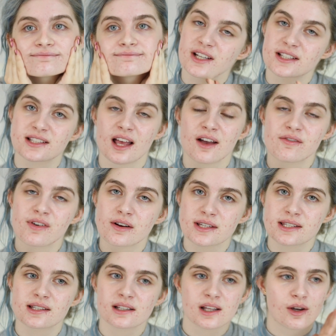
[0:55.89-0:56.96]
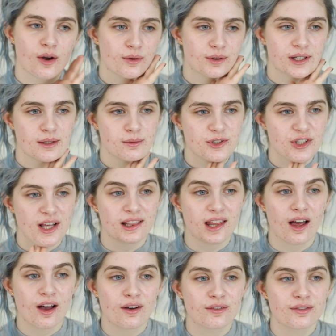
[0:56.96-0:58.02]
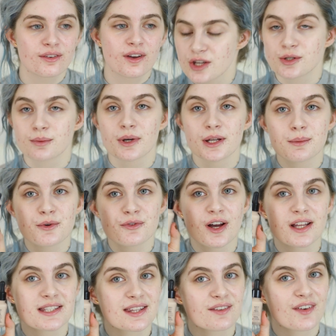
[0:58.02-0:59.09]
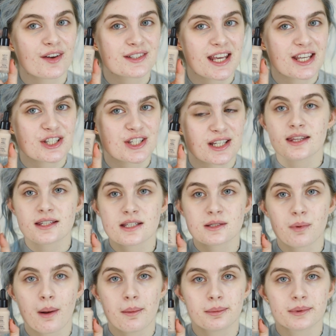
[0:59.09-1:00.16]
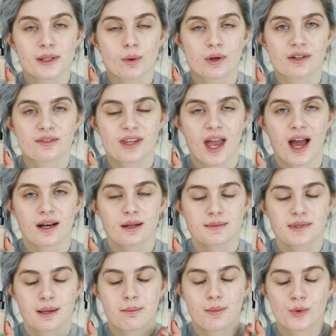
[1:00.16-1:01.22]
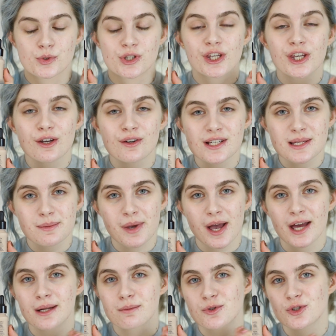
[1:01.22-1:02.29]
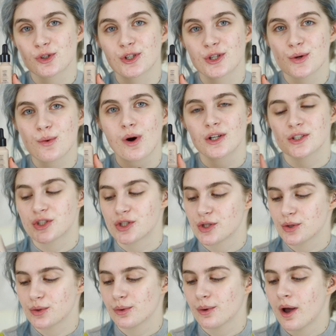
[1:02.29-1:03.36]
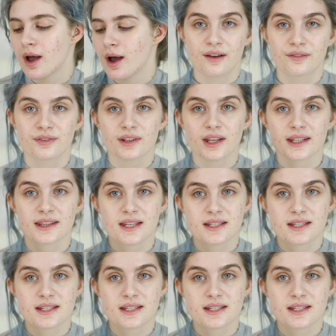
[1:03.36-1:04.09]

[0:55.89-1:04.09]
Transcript: It's not very silicone-y, which I love. So I'm gonna move on to the foundation. This is probably one of the items I'm most curious about. I'm sure you are too. I feel like